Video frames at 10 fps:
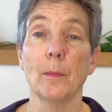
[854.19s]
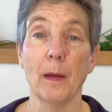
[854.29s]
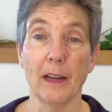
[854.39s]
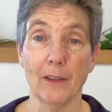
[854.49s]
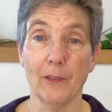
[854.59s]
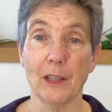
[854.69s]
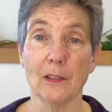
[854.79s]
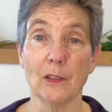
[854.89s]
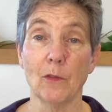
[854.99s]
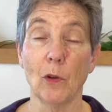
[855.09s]
the
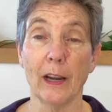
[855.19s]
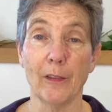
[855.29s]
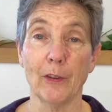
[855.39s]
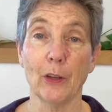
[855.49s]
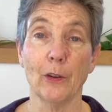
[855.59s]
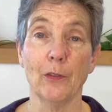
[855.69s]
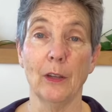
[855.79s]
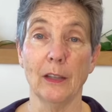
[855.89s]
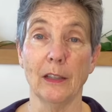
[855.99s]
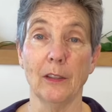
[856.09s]
benefits of whatever you're
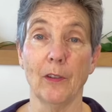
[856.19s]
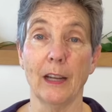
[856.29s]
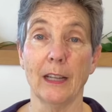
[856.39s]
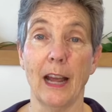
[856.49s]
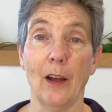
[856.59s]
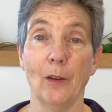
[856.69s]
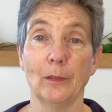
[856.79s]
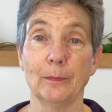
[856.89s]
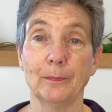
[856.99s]
feeling right now.